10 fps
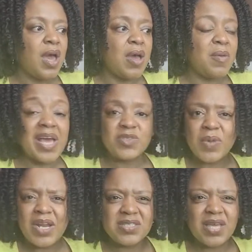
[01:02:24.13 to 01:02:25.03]
um as
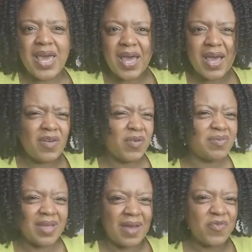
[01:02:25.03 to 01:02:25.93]
well as uh,
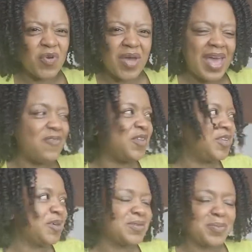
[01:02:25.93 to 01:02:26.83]
I've got hair
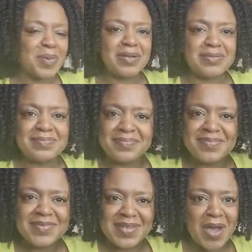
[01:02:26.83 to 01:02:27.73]
video as well
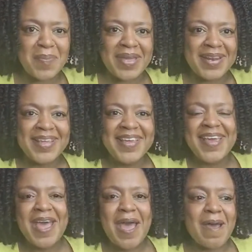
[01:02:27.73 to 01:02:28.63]
coming.
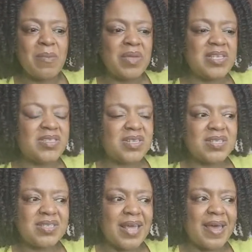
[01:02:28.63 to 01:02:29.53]
Um it's
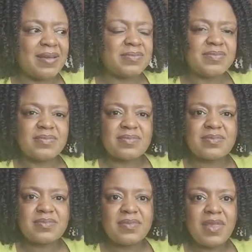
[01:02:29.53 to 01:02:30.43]
just that
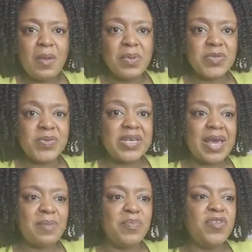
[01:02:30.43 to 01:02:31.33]
between
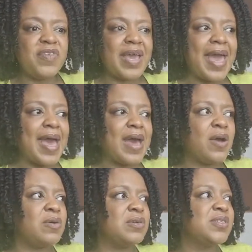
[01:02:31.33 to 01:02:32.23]
like moving
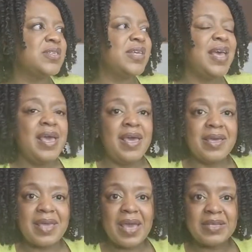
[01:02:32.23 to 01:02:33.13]
house,
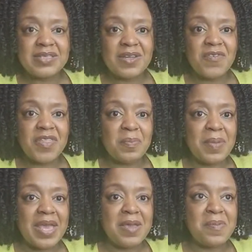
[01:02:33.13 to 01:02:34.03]
getting stuff for the
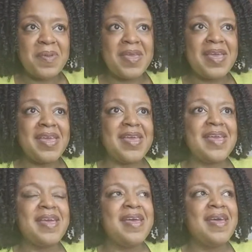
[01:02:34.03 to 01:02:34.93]

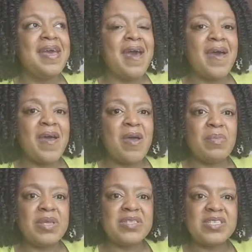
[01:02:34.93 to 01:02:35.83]
baby,
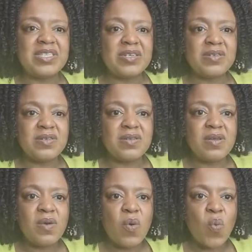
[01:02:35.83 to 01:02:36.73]
um
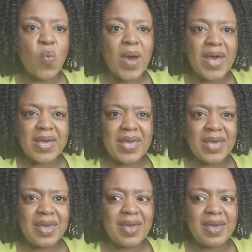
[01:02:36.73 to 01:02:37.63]
still
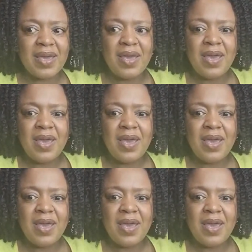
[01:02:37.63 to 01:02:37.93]
working,